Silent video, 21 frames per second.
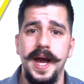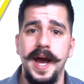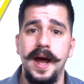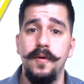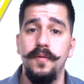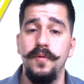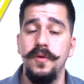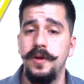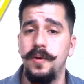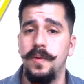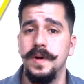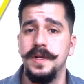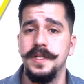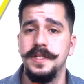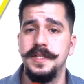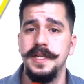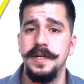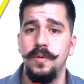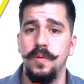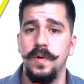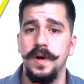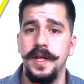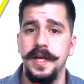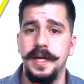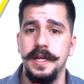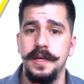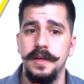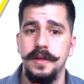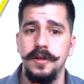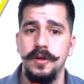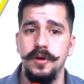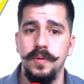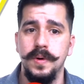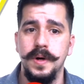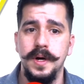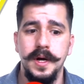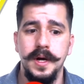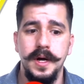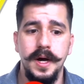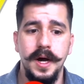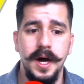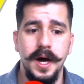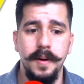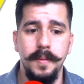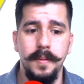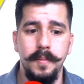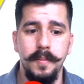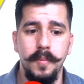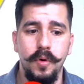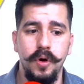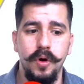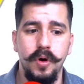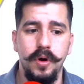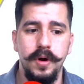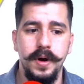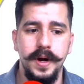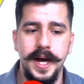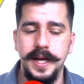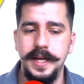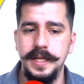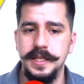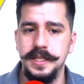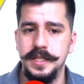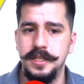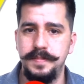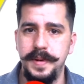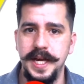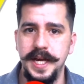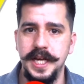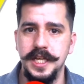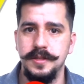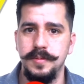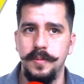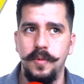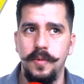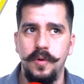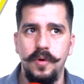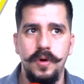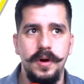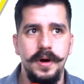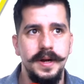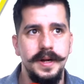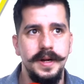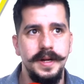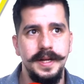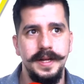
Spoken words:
I really want to see what he can do more, not in space, but more,